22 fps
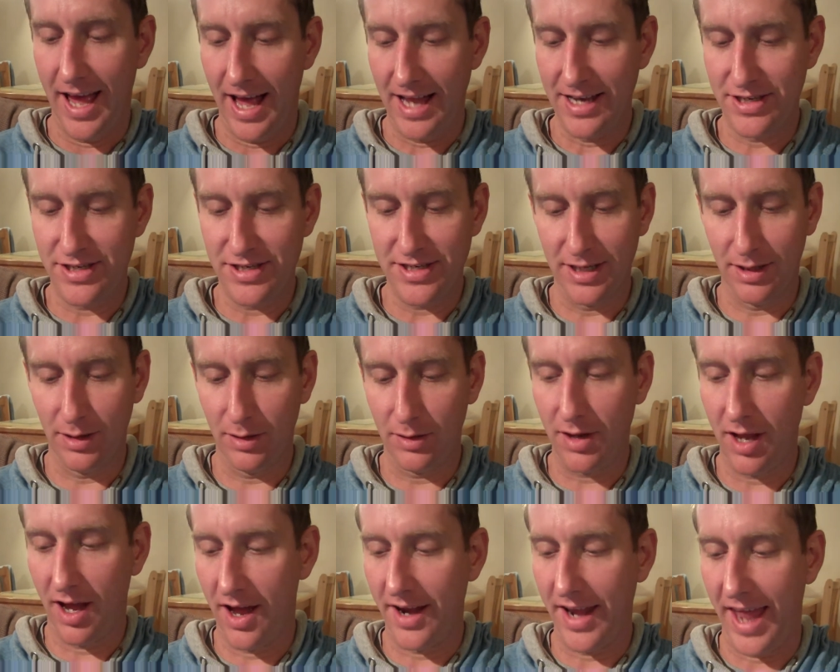and still
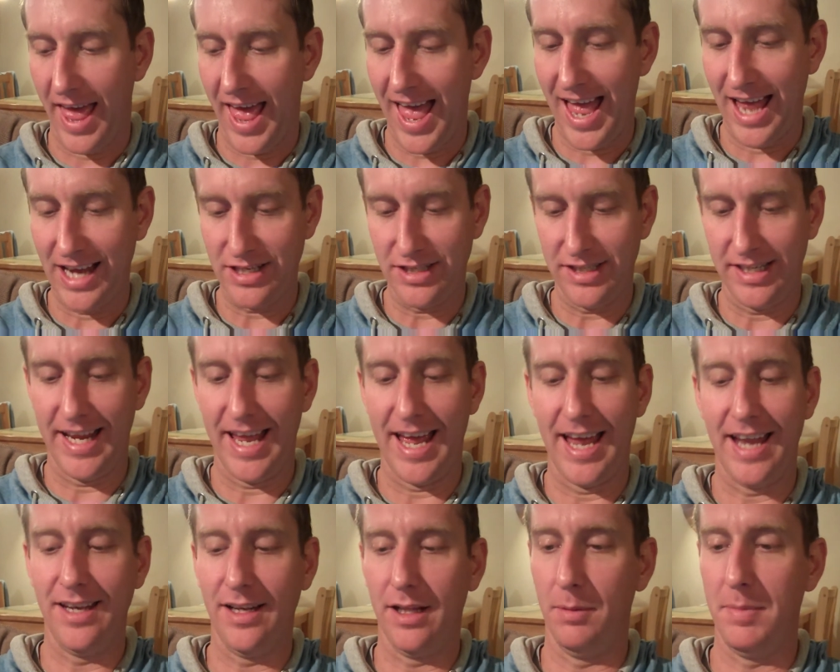can't actually
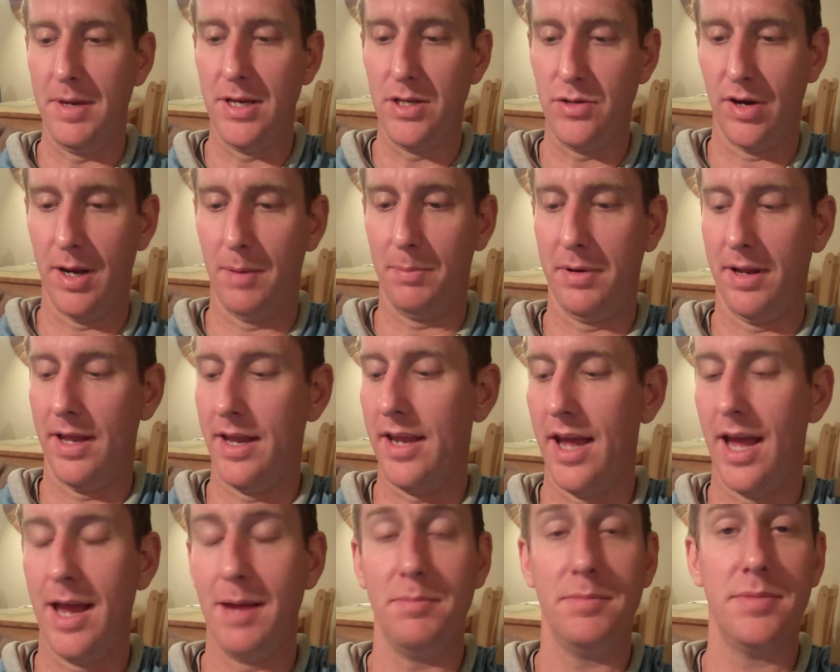handle me trying to play
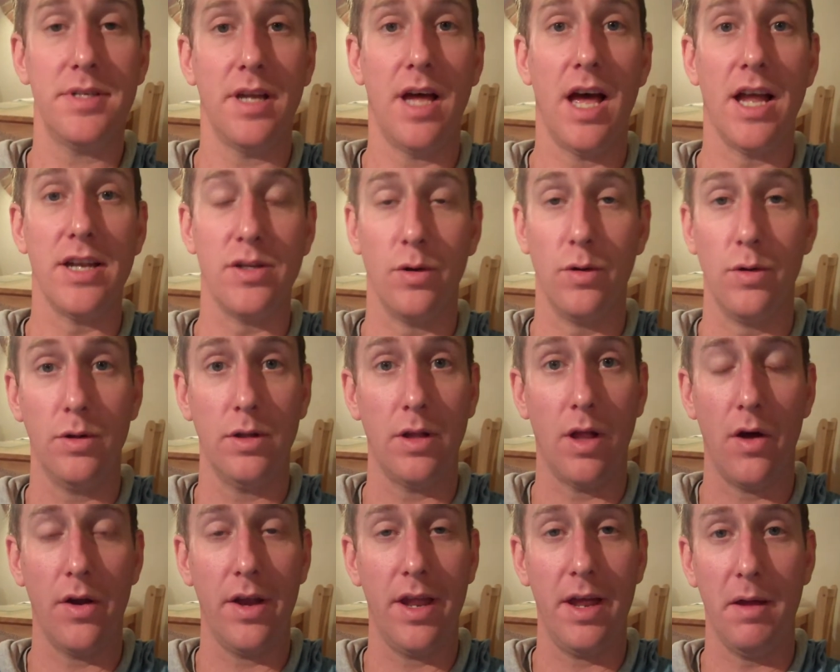games at
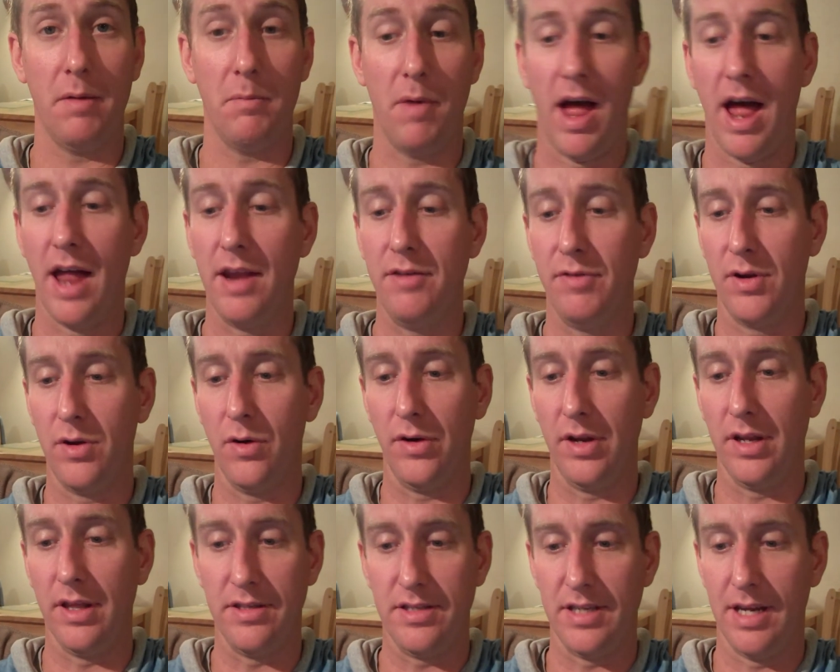all on it and
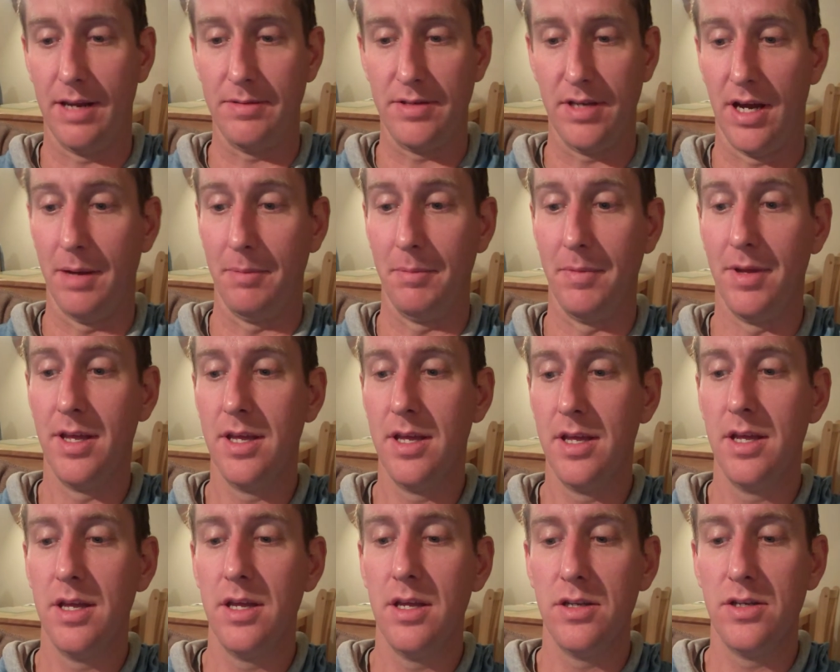recording at the same time.
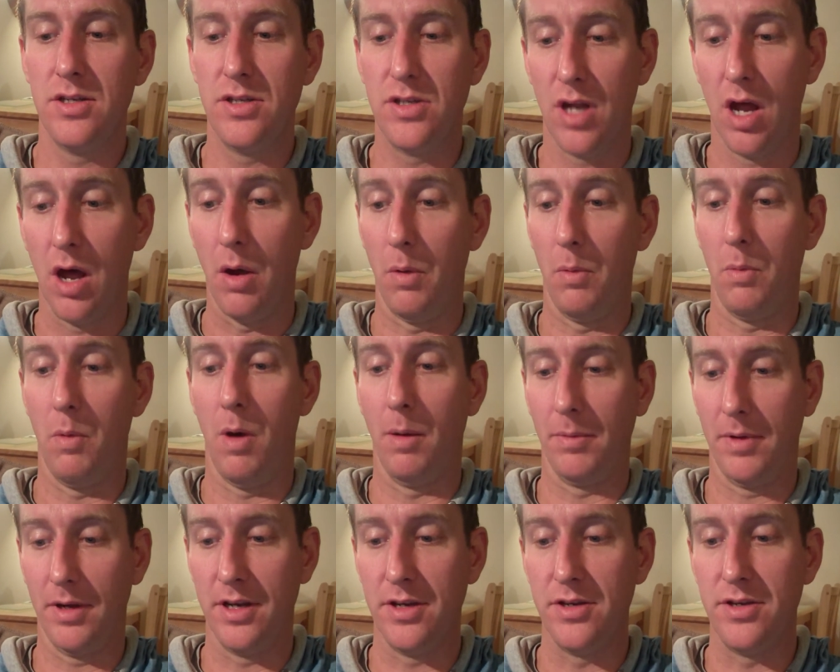So what
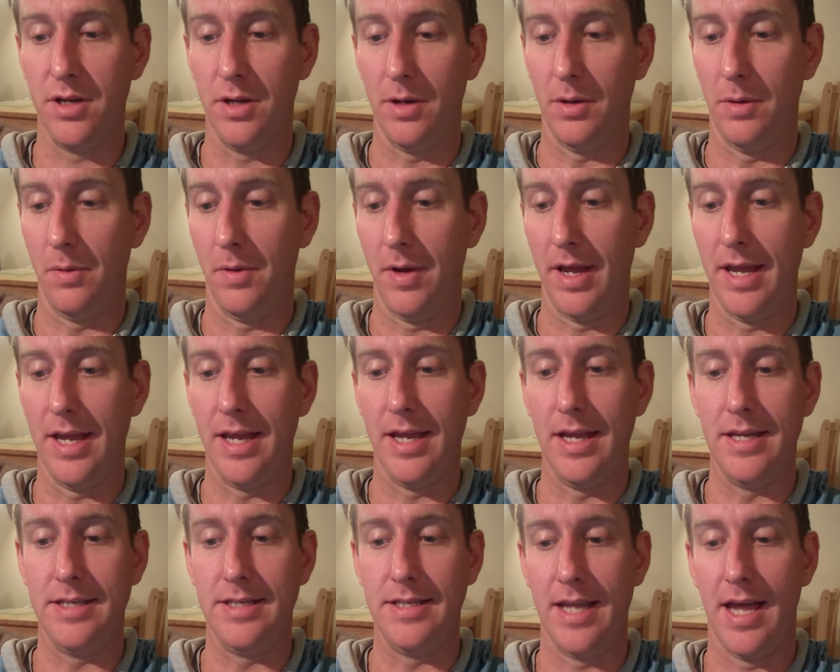I'm going to do
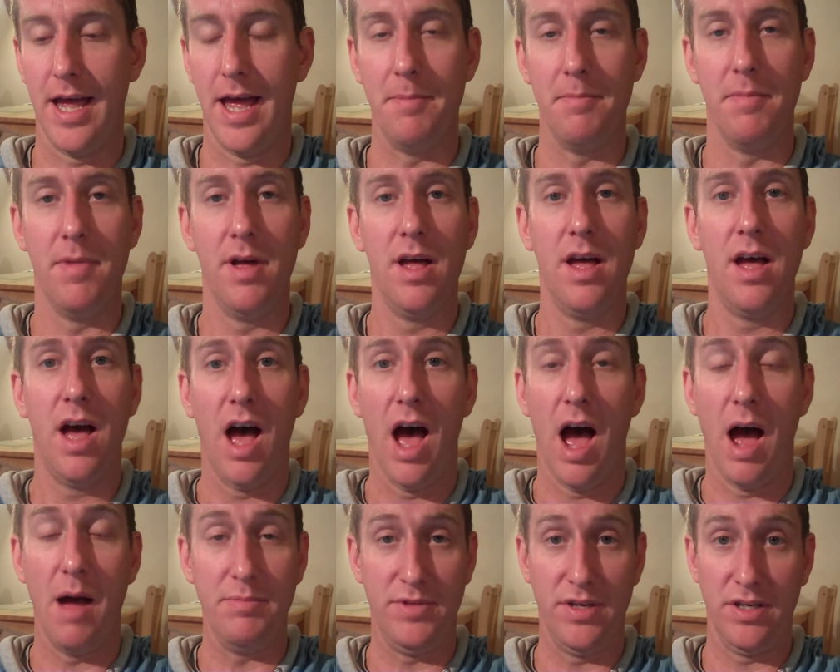is I'm
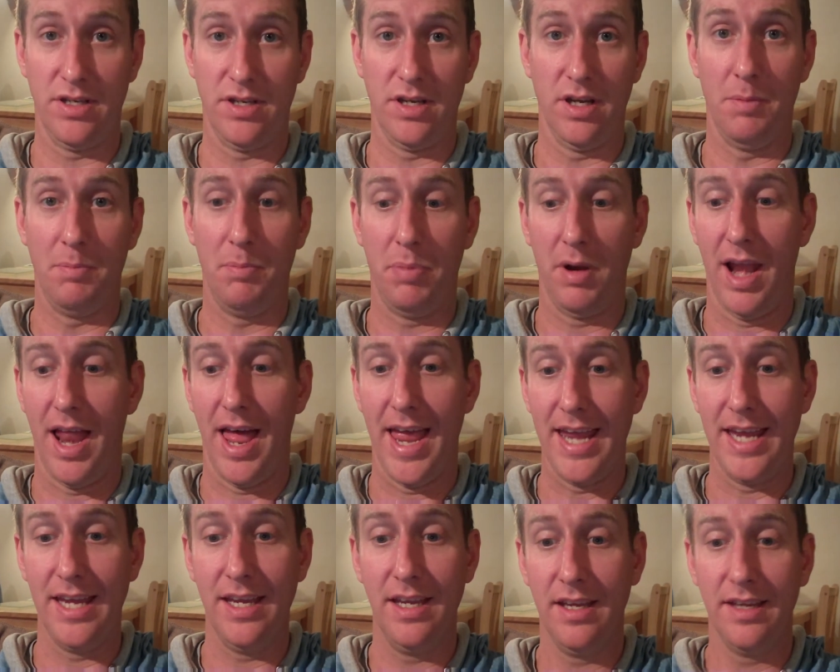just going to
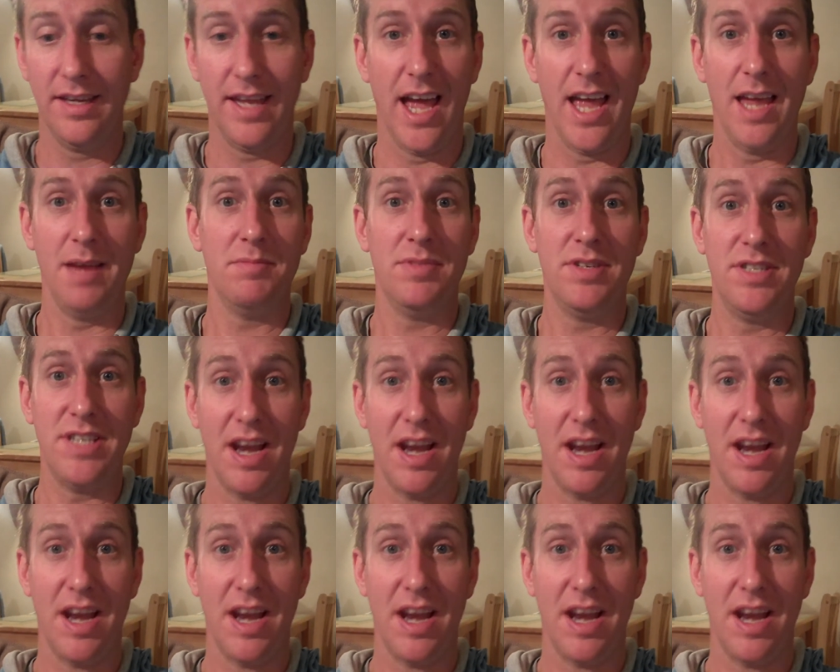play games